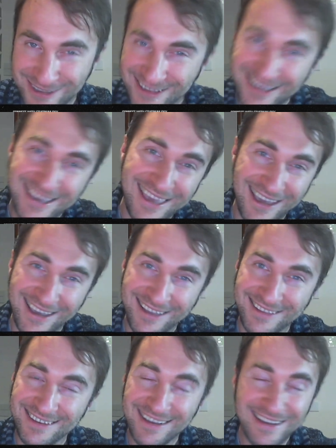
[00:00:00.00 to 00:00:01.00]
can't,
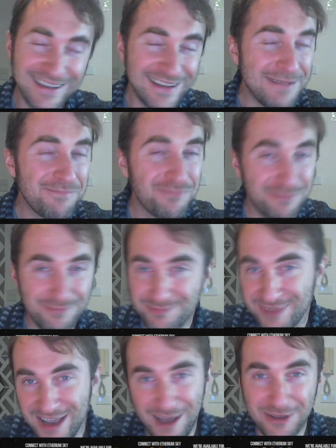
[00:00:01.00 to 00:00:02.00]

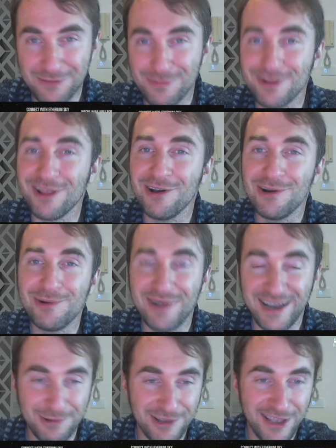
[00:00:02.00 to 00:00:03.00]
comment below. I
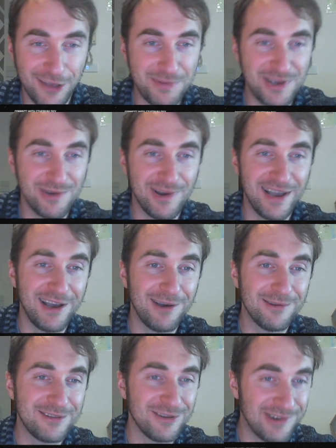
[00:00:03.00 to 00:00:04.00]
will help you out,
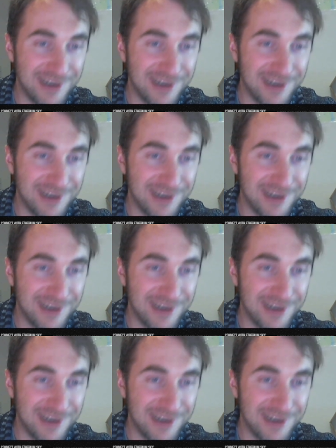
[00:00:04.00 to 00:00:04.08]
or I'll